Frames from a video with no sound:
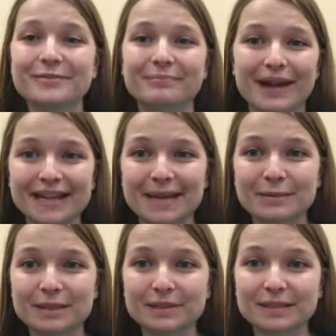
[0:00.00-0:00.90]
My name
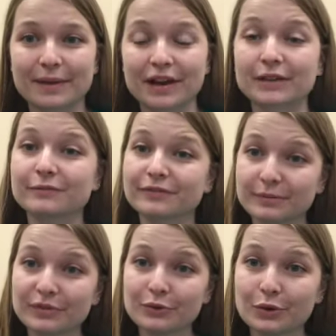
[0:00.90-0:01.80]
is Miss Maren from
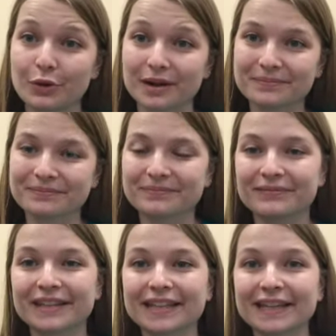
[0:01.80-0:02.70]
Food Corps.
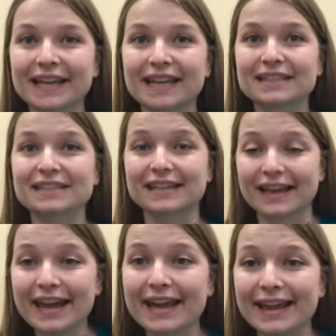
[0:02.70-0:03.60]

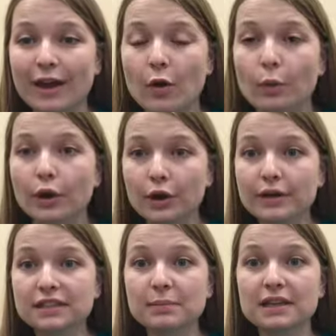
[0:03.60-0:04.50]
Today, we're
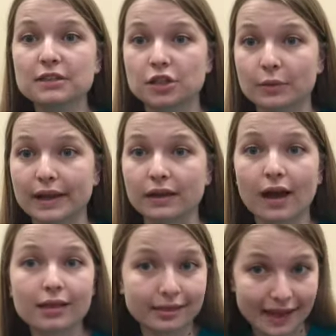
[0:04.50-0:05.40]
going to be doing
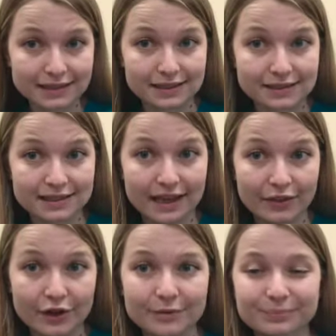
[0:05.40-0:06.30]
a lesson
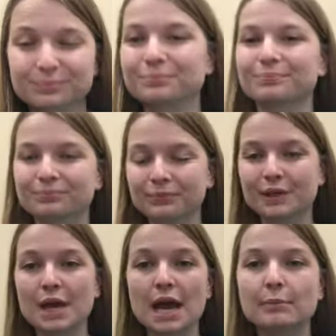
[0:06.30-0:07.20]
together.
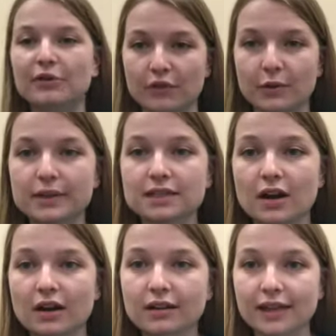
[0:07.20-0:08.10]
Before we
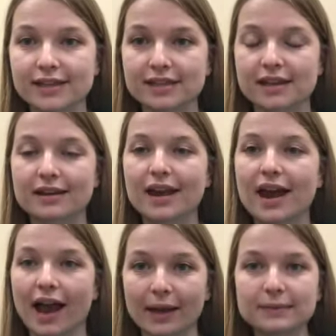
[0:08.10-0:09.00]
start our lesson,
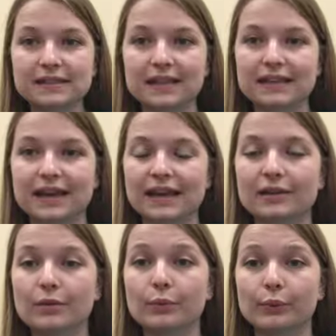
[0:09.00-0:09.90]
I was
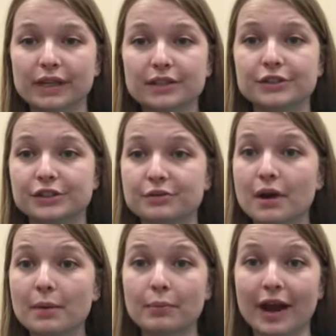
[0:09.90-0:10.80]
thinking we can do
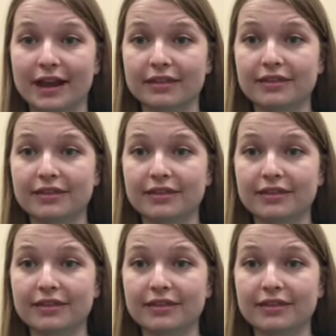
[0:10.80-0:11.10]
a breath.